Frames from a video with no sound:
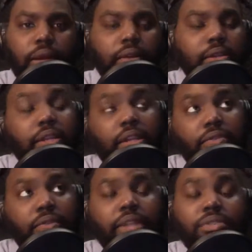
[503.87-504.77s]
No, not that
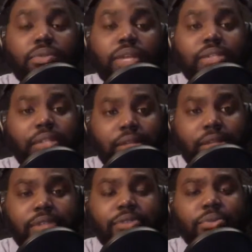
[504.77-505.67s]
3A school, that
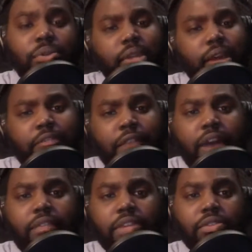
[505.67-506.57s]
6A school or that
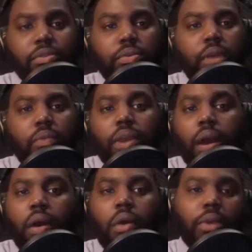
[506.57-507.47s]
5A school that we
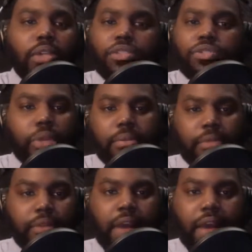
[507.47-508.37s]
always dreamed
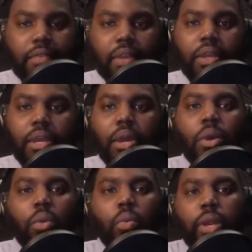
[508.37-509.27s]
of having,
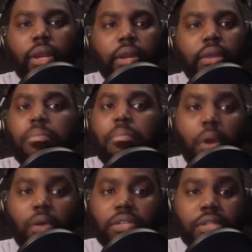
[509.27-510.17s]
where
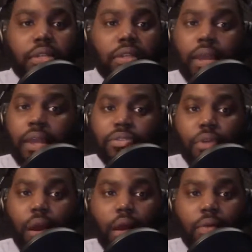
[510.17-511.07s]
most of the things are
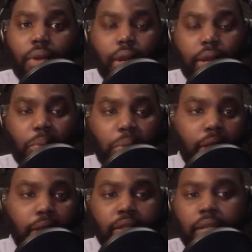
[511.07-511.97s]
already in
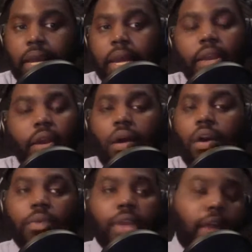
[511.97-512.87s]
place and
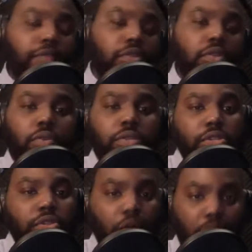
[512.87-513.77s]
all we have to do is
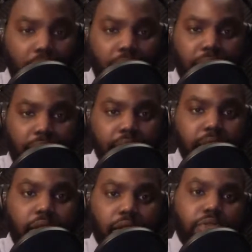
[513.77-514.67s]
just go in there and
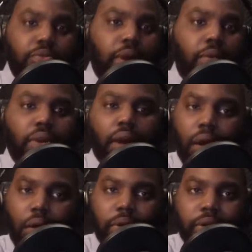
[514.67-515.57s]
teach, right? We
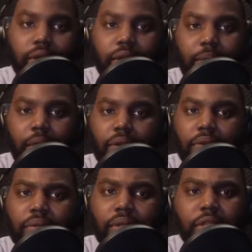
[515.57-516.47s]
always think about
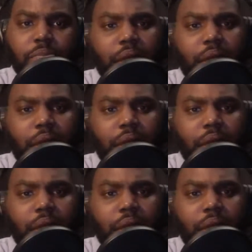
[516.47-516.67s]
those things.